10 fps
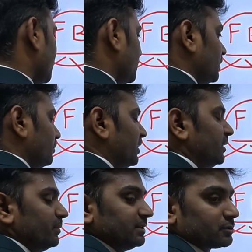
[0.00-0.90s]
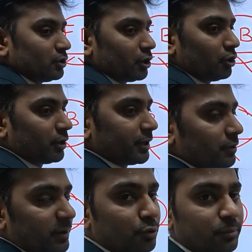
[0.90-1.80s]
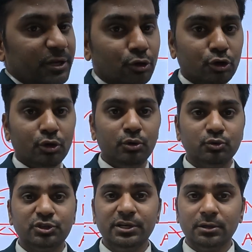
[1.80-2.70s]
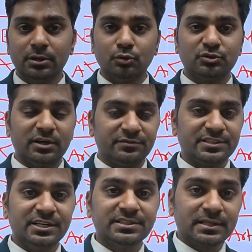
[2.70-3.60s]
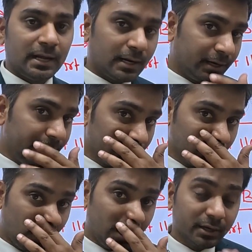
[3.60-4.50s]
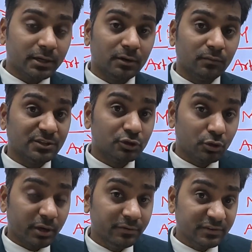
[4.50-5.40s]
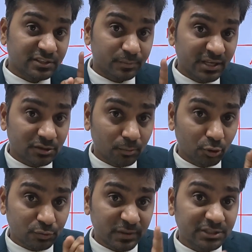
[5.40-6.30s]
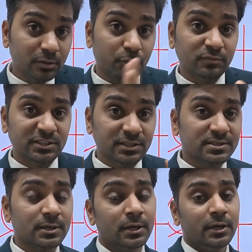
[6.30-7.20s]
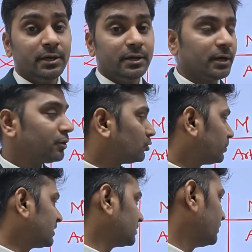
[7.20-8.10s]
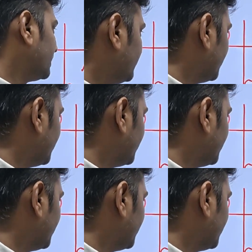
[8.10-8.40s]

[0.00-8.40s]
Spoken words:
Money bills are not required to be introduced in Council of States according to Article 109, which speaks about special provisions in order to pass the money bill.